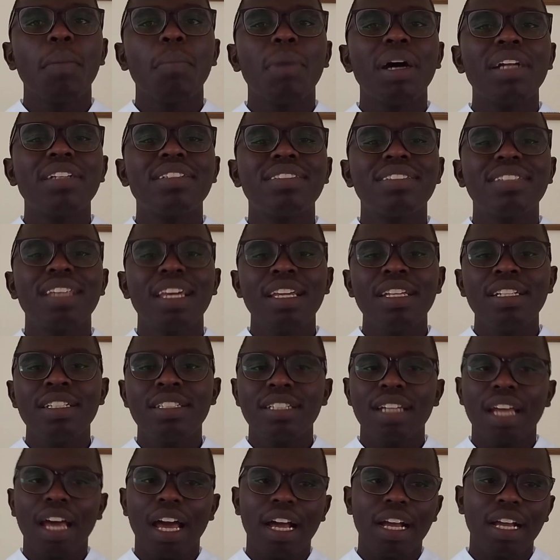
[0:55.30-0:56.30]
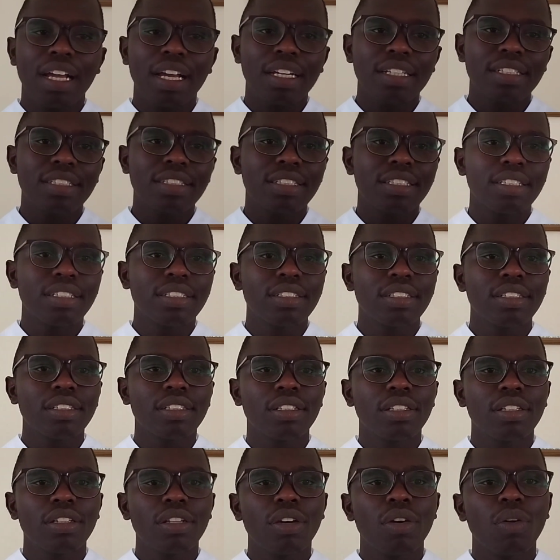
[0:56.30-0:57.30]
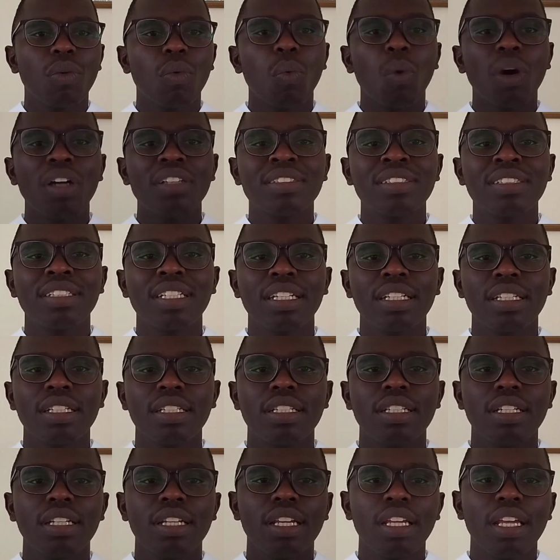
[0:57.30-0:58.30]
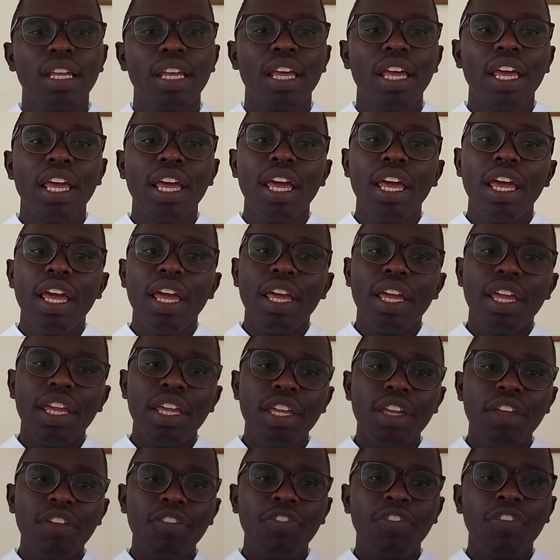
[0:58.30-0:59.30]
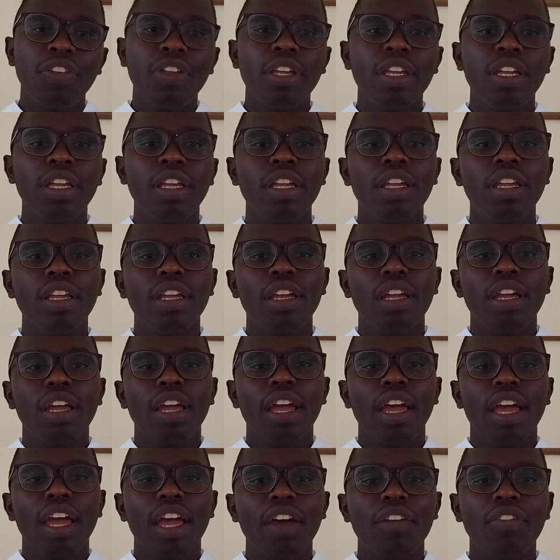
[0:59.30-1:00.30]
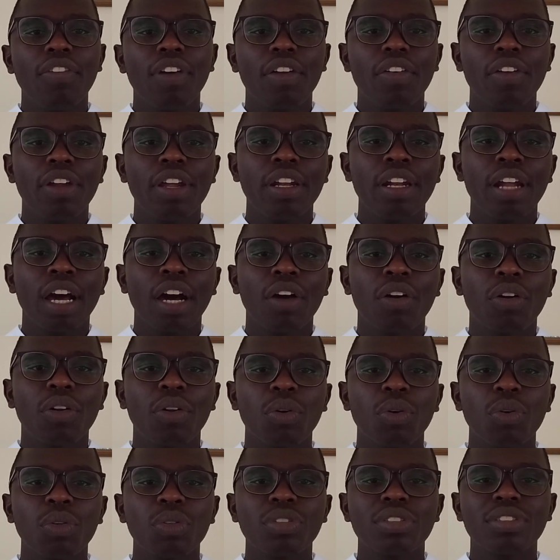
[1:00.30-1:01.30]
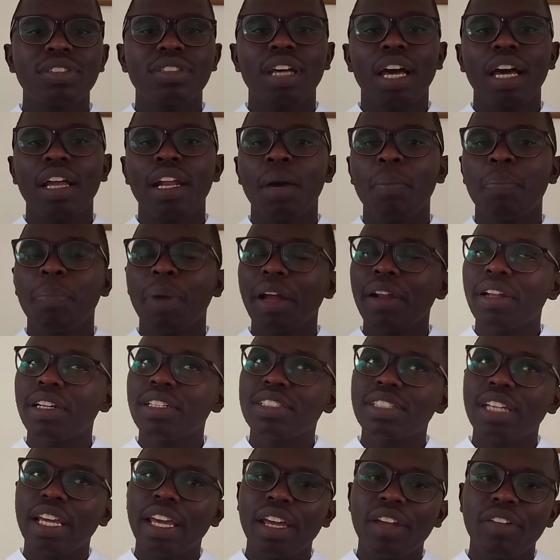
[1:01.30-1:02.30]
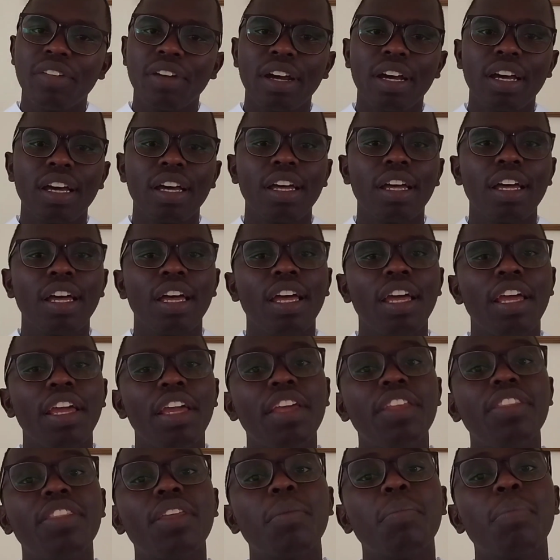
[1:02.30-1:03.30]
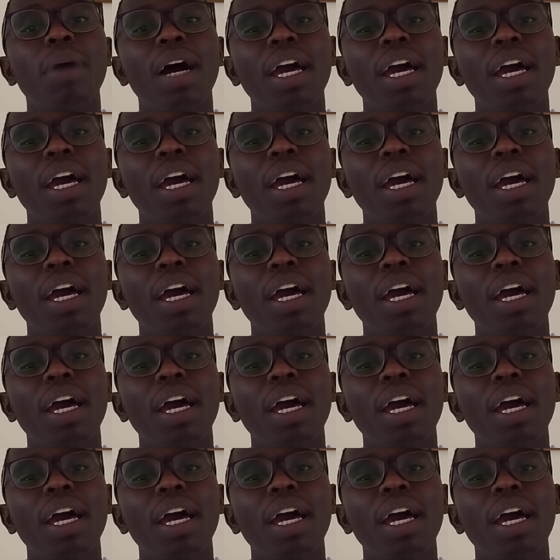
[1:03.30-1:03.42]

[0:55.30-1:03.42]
But Saint Augustine once said, if he ever ran across an apparent error in the